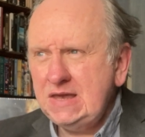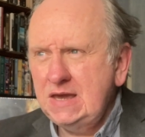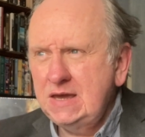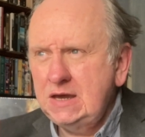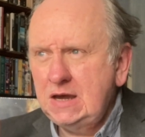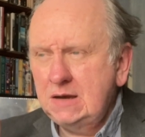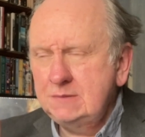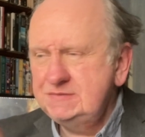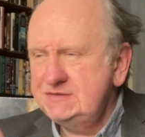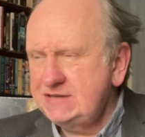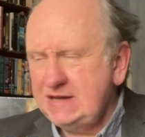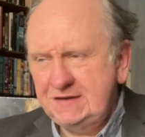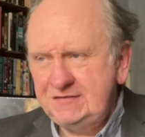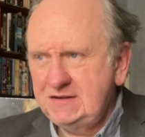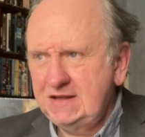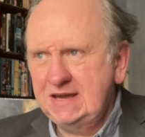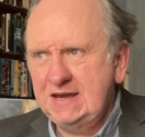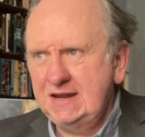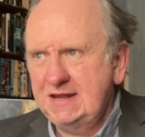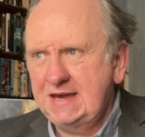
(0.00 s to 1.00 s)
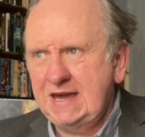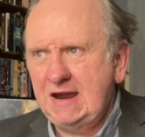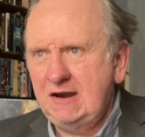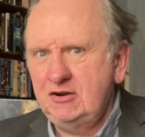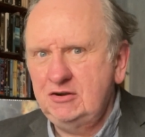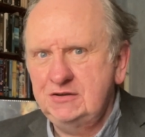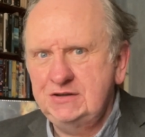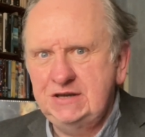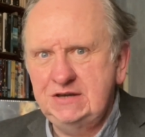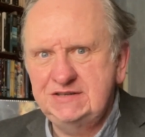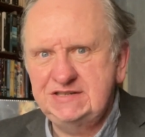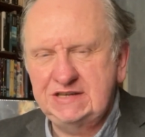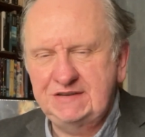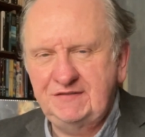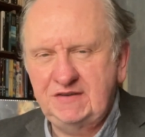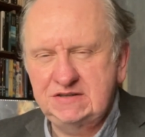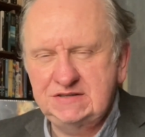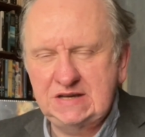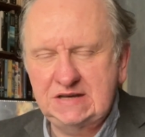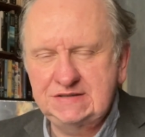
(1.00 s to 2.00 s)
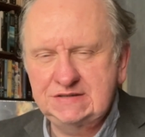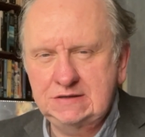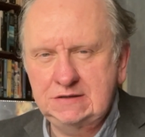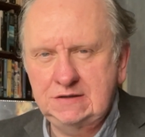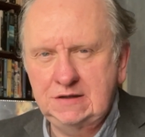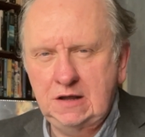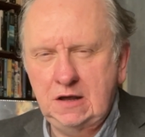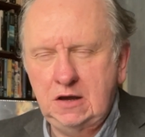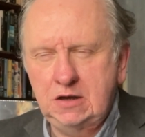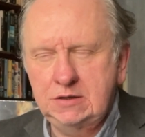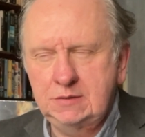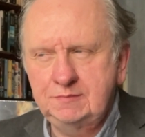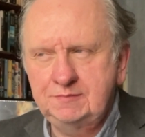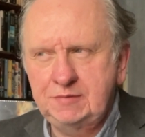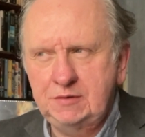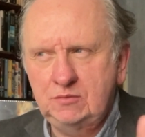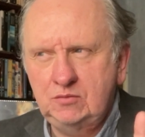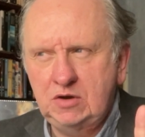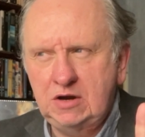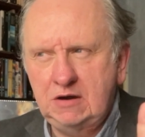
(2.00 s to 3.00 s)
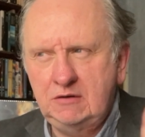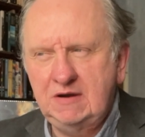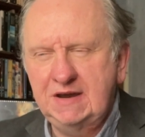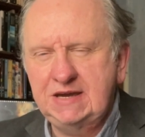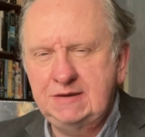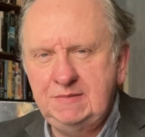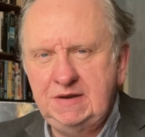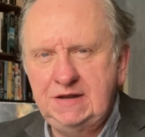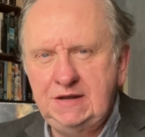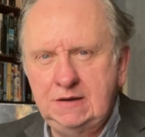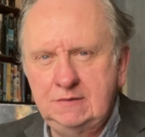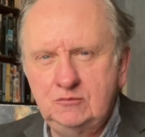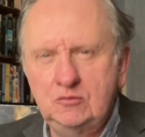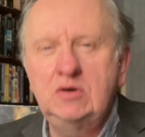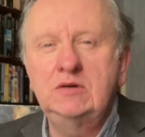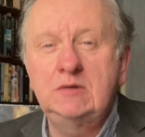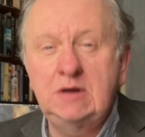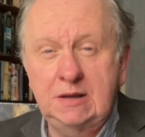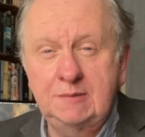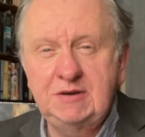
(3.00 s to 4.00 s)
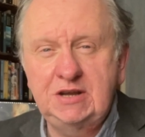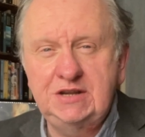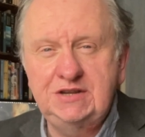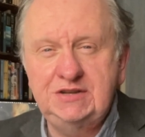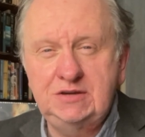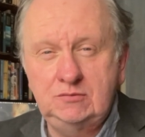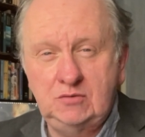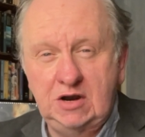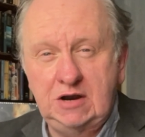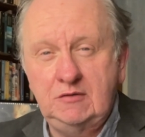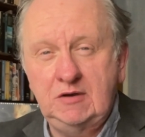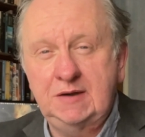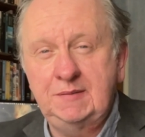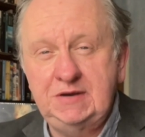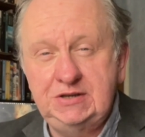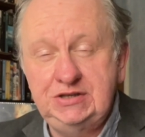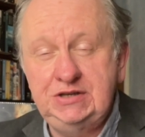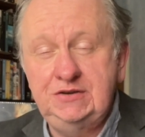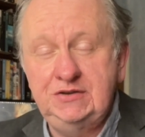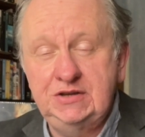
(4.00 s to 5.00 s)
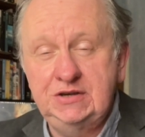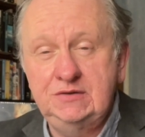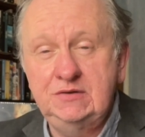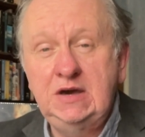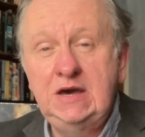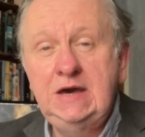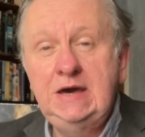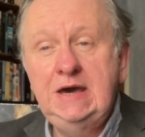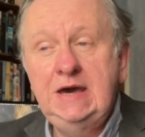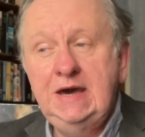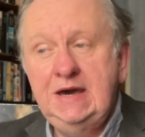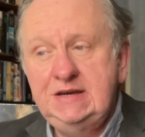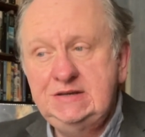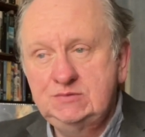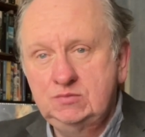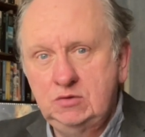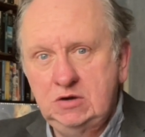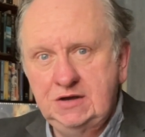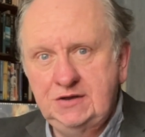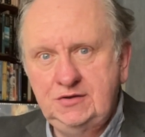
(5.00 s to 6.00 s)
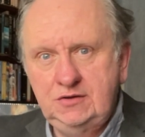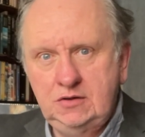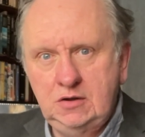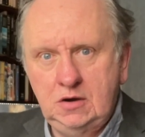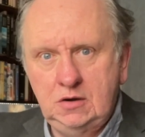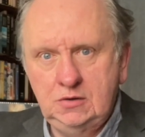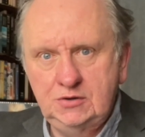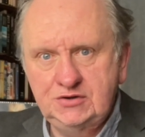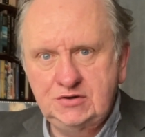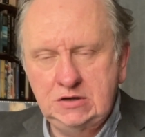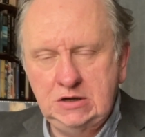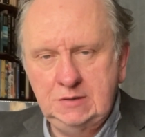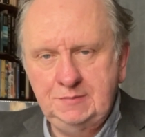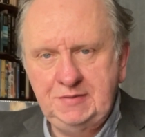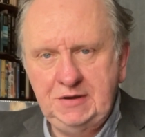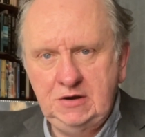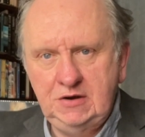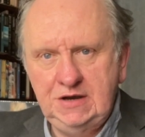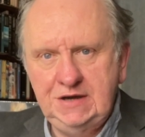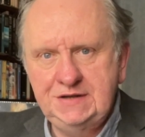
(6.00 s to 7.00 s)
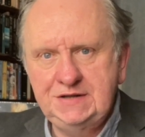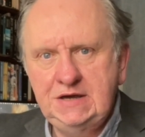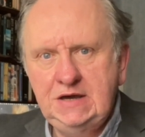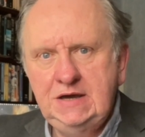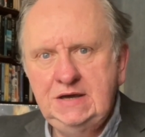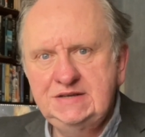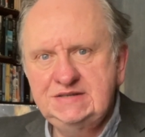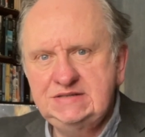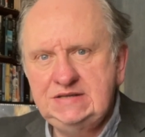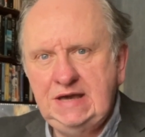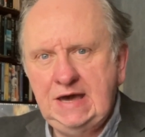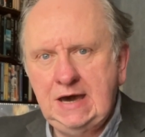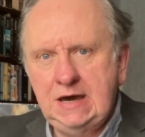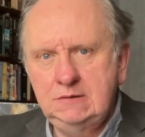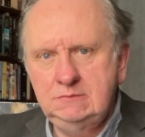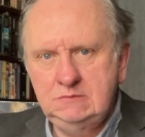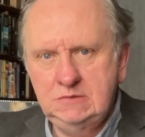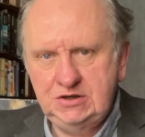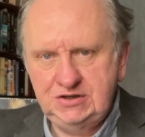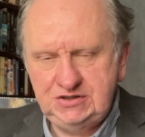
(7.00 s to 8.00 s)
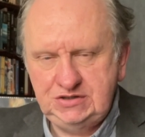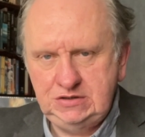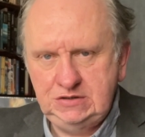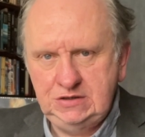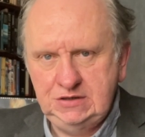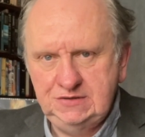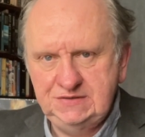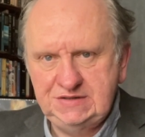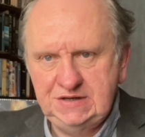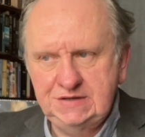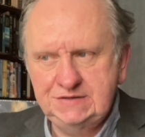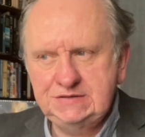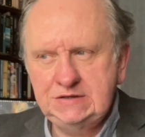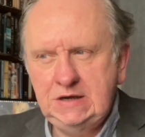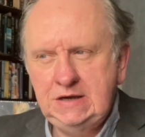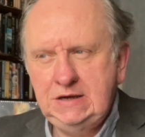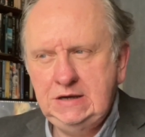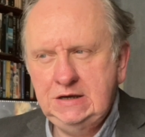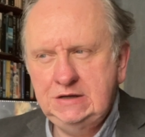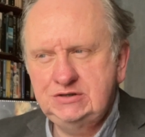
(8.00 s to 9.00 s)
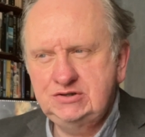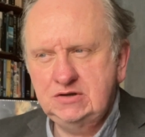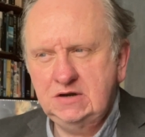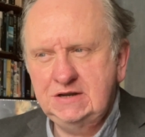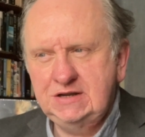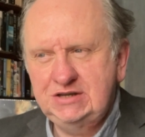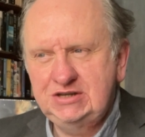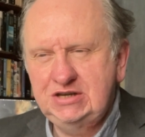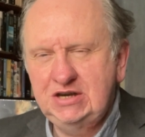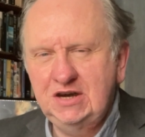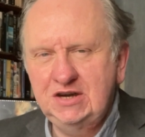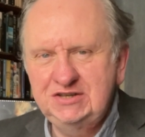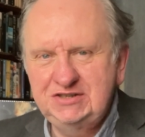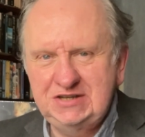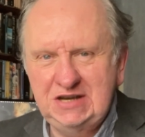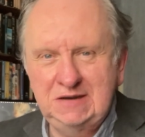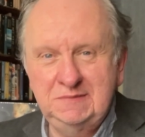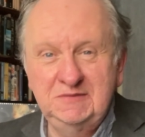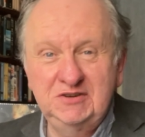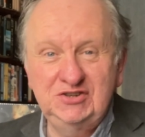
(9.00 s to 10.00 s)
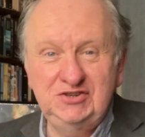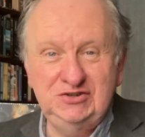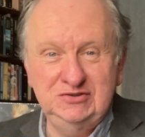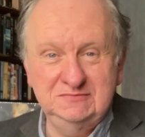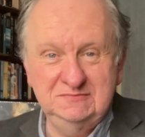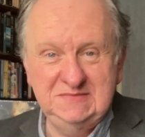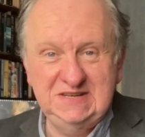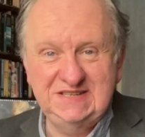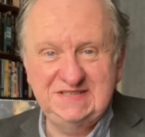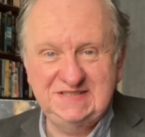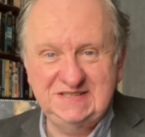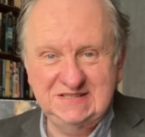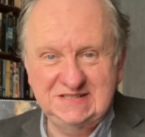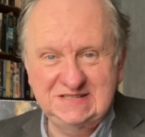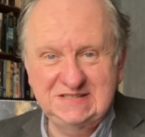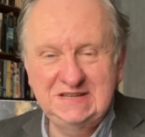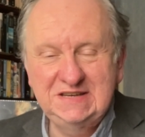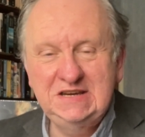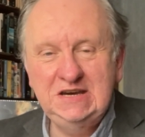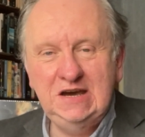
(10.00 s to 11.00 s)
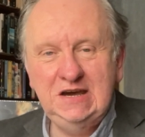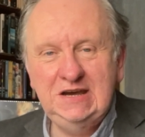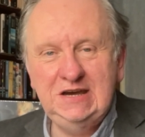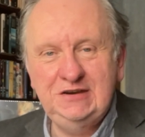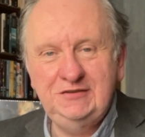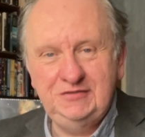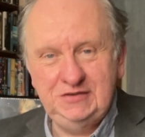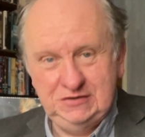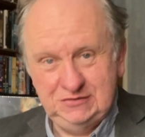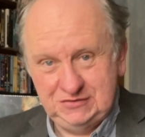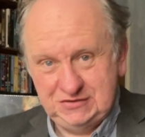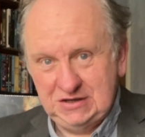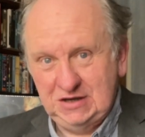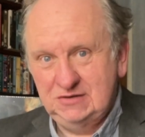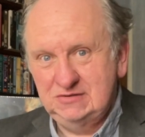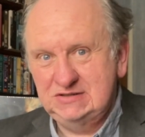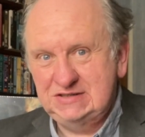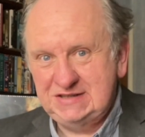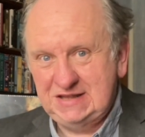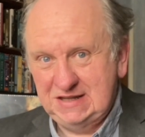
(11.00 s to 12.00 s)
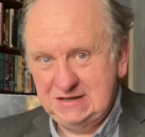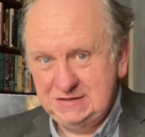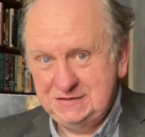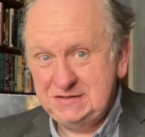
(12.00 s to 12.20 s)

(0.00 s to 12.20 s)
I'm definitely going to carry on using Fantastical and Cardhop, but what I recommend, well, what I'm going to do and what I recommend you do is work through the whole trial period, see how much you use it, and try to judge how much you'll miss it if you don't then